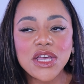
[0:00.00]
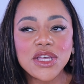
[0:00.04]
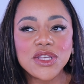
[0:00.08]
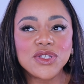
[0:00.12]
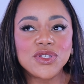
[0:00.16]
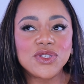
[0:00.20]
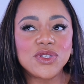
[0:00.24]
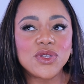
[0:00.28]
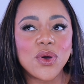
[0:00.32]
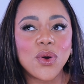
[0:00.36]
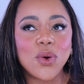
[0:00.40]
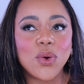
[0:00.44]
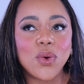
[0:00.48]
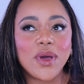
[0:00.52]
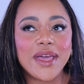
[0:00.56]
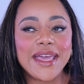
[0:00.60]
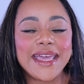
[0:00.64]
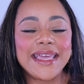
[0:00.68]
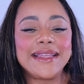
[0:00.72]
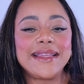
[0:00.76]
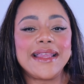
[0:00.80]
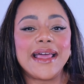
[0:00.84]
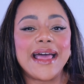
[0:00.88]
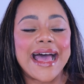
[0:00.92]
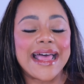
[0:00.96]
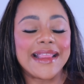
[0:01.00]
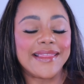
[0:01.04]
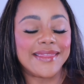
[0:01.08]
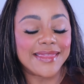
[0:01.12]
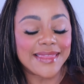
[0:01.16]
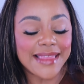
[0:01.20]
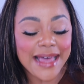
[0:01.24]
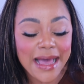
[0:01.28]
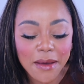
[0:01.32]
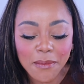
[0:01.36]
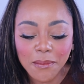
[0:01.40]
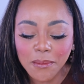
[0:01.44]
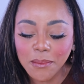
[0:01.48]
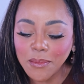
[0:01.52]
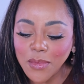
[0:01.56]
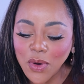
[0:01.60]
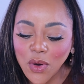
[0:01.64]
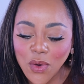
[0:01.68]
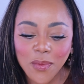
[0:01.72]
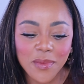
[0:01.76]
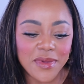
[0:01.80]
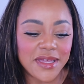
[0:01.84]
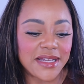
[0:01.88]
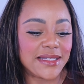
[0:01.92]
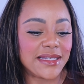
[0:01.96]
So it at that
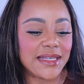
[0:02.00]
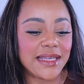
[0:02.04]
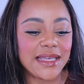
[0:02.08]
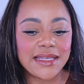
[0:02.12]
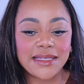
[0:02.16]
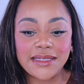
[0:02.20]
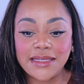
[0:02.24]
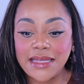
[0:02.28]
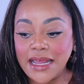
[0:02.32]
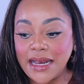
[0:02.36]
moment is,